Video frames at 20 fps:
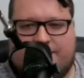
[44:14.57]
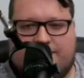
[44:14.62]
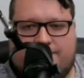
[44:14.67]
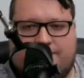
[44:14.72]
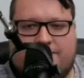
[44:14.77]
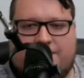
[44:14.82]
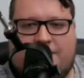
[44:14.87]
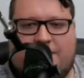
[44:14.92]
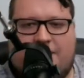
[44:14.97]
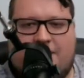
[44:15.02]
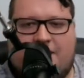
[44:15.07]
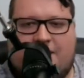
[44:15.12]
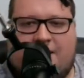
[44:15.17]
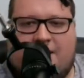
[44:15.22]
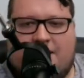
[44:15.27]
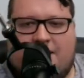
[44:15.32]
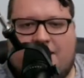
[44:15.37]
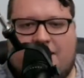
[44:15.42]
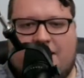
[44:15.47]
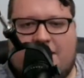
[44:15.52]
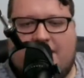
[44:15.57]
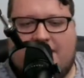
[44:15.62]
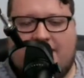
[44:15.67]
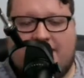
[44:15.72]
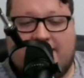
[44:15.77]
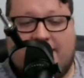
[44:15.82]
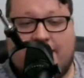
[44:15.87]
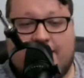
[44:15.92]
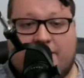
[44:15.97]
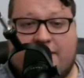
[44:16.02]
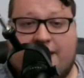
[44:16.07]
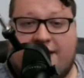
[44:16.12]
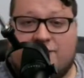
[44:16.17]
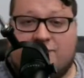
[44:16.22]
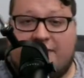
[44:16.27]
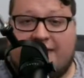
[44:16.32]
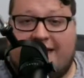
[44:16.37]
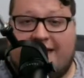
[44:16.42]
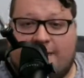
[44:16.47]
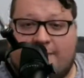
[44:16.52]
And the
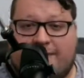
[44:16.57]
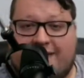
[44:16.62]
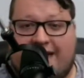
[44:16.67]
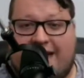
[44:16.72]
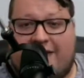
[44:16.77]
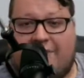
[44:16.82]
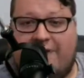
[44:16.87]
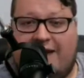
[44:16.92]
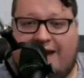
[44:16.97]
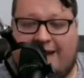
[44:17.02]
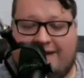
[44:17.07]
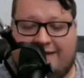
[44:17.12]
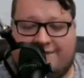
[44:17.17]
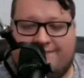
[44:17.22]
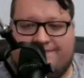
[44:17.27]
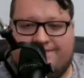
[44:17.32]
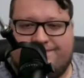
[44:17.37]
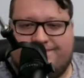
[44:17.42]
Democrats want to keep it that way.